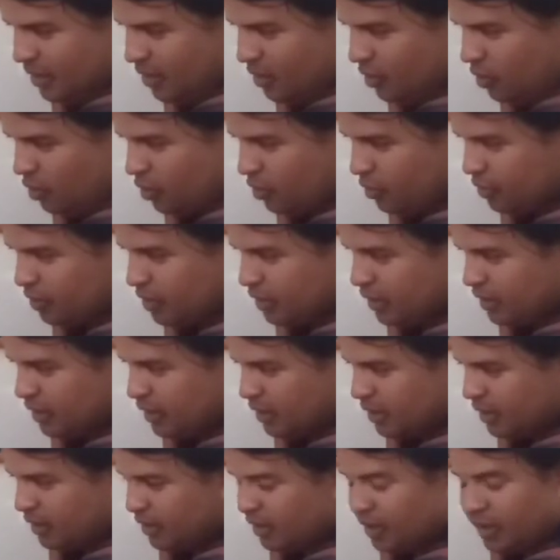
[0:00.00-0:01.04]
on the
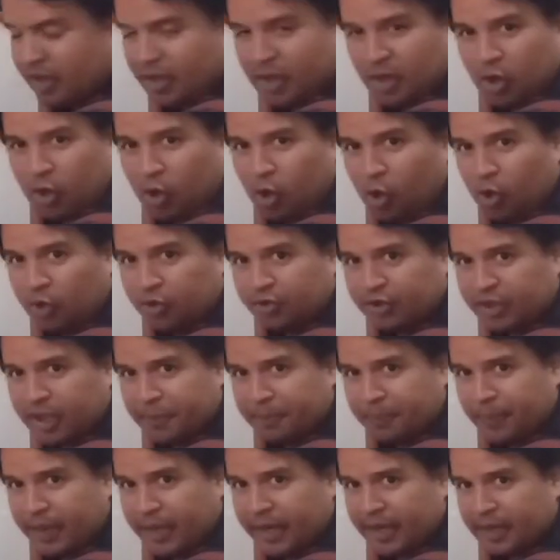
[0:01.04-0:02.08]
whole
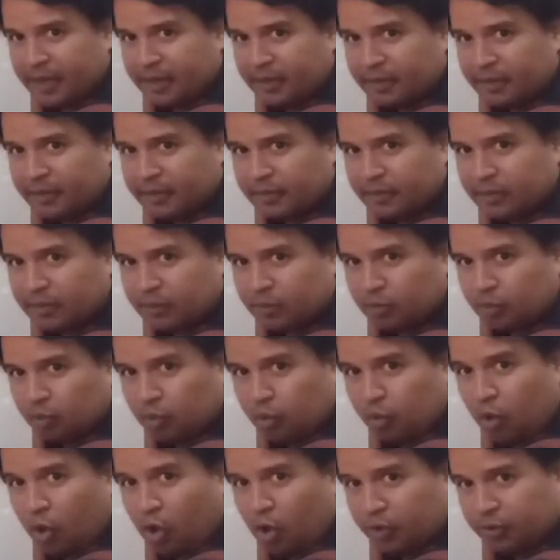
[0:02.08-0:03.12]
step bend, 2
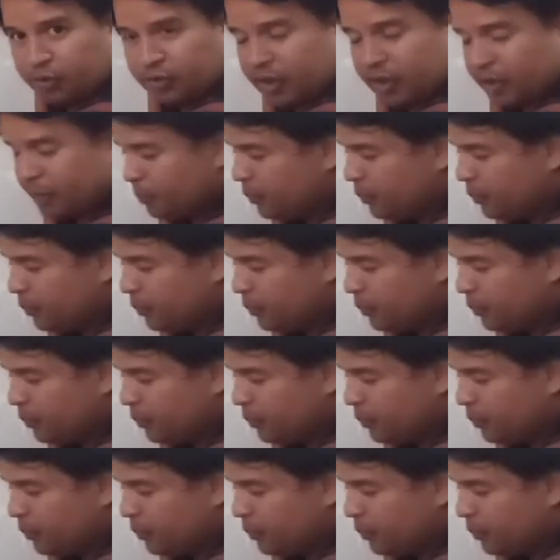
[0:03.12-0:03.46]
whole step